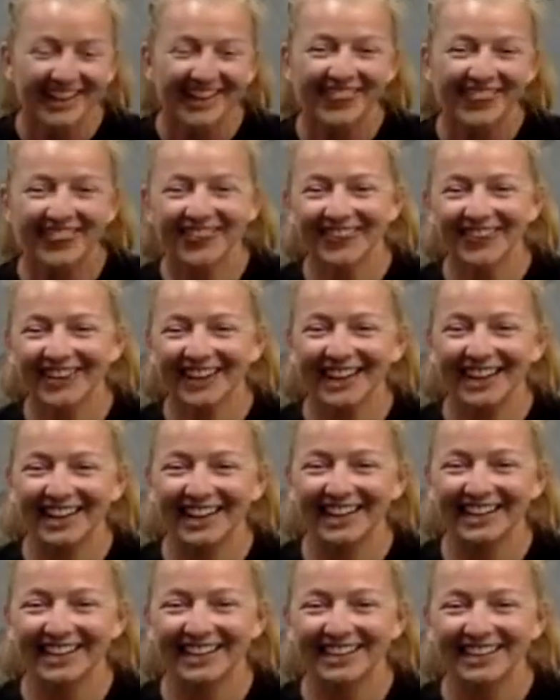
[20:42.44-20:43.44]

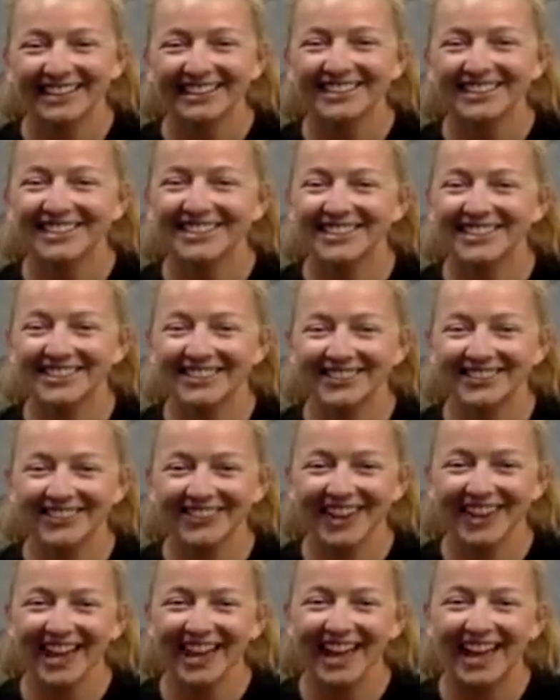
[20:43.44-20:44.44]
3, 2,
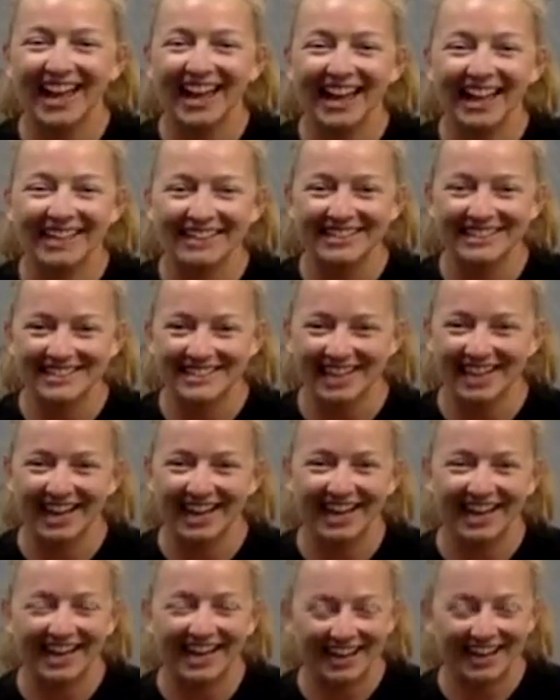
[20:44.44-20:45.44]
and
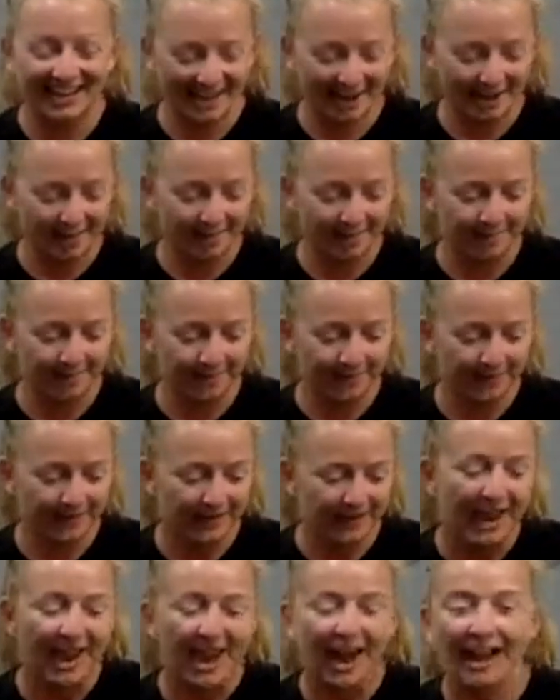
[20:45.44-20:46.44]
time.
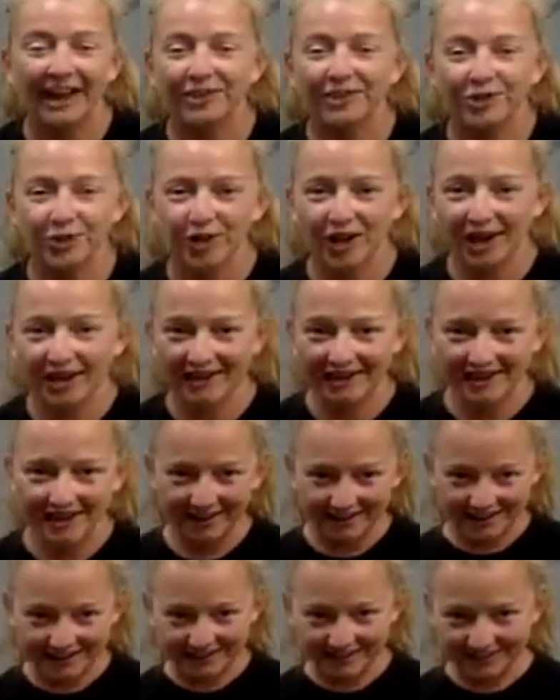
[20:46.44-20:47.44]
I try not
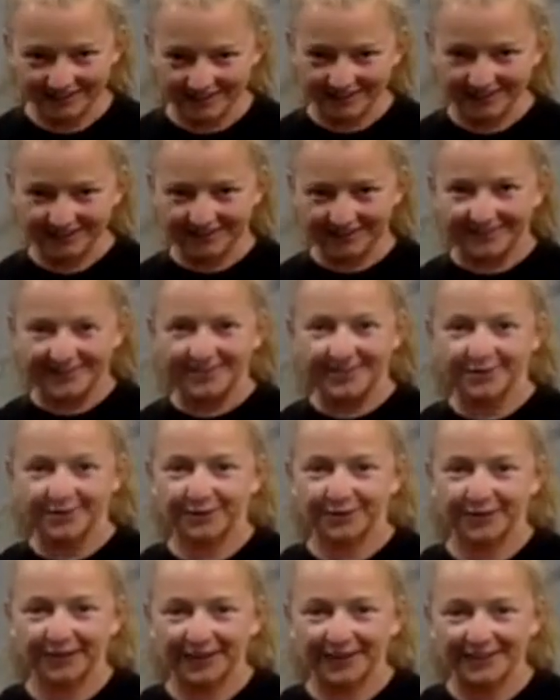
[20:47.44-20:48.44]
to
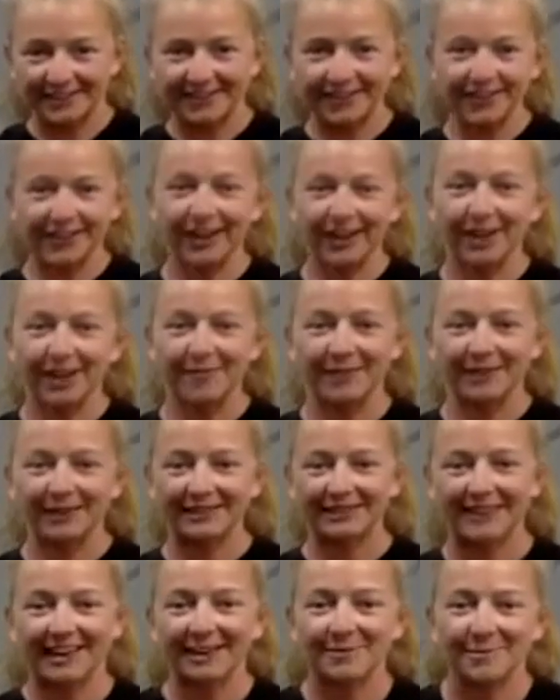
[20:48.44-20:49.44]
forget to look at my
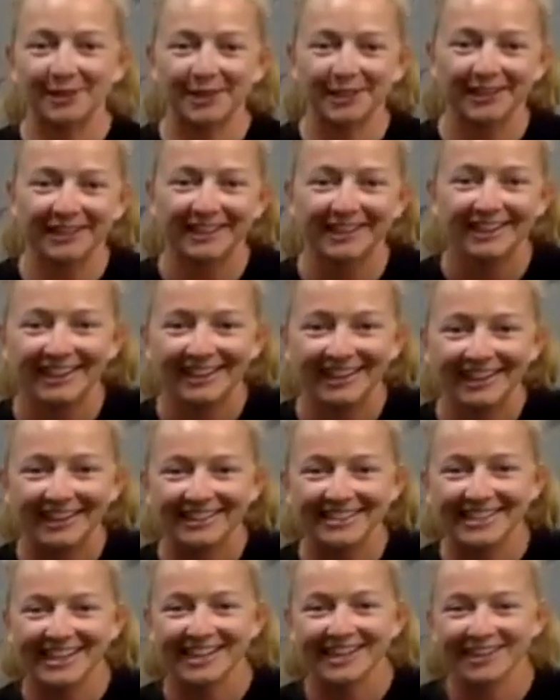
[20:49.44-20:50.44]
timer because
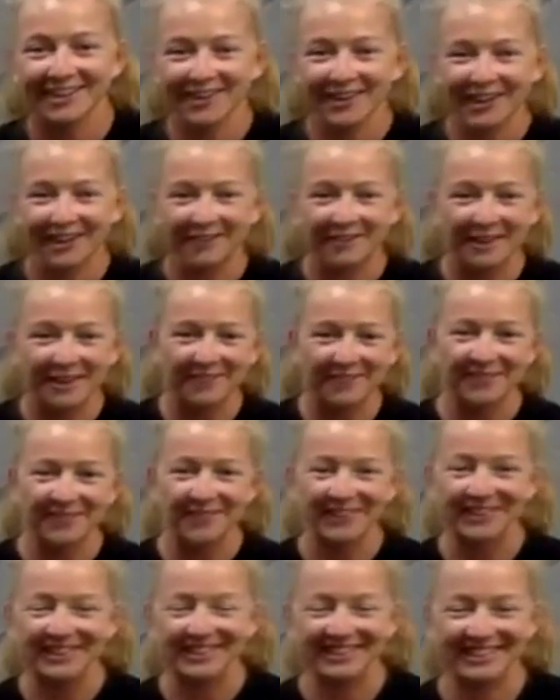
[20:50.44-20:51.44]
I know how that
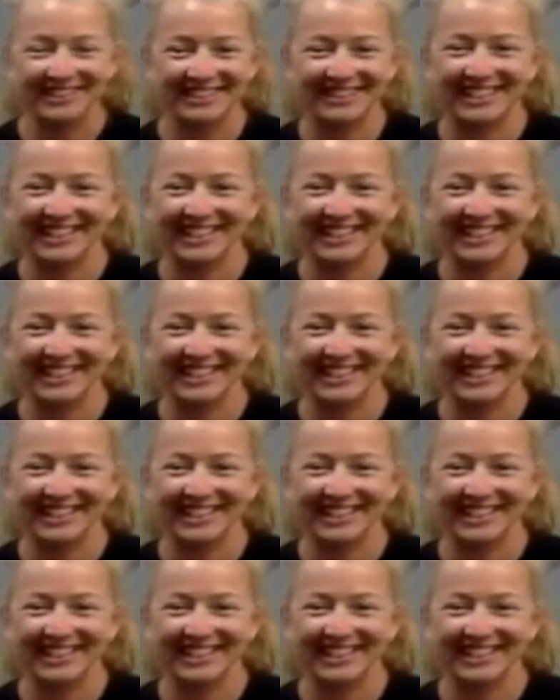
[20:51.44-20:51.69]
feels.